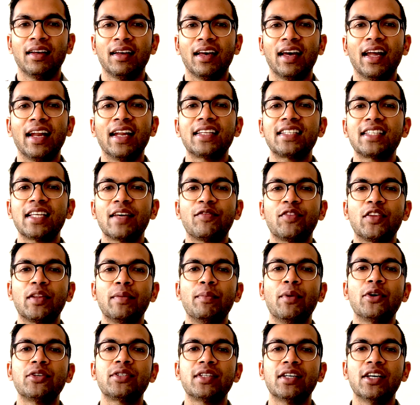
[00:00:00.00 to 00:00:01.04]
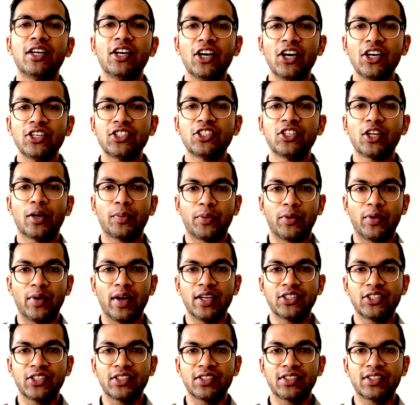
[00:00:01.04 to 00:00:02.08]
And except for the most urgent
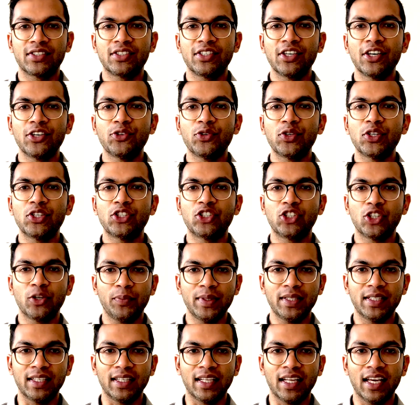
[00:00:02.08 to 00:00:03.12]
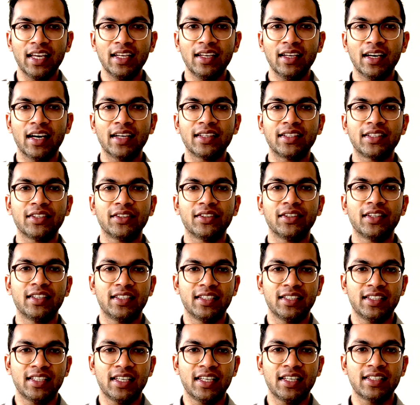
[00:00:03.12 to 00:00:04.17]
operations, surgery should be delayed until the
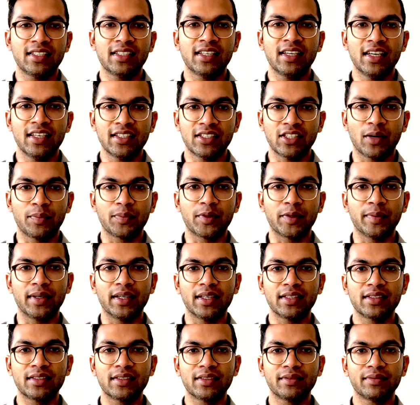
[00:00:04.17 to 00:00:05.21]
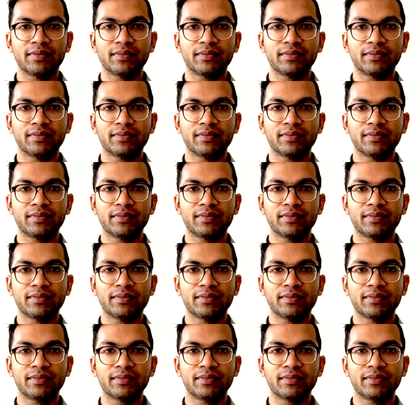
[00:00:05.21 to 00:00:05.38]
disease is optimized.